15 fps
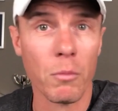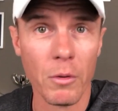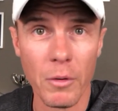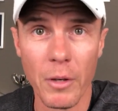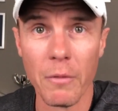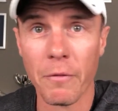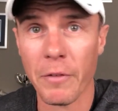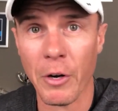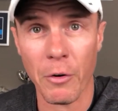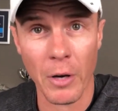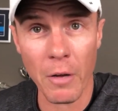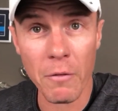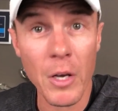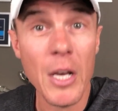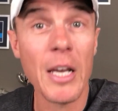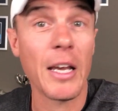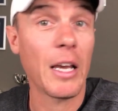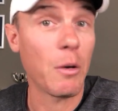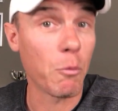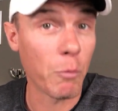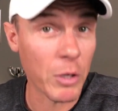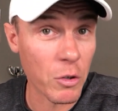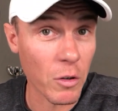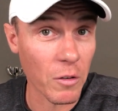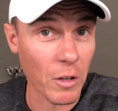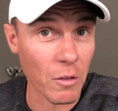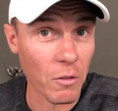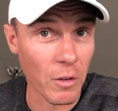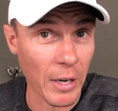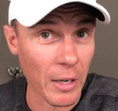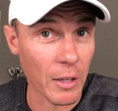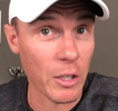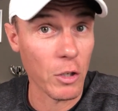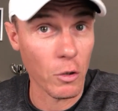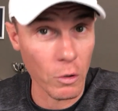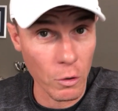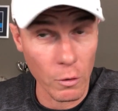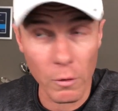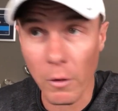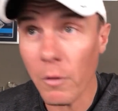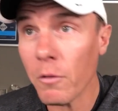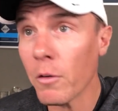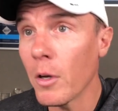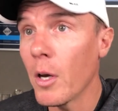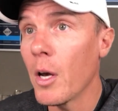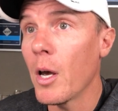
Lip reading: Well, yeah, fair enough, which is incidentally useless.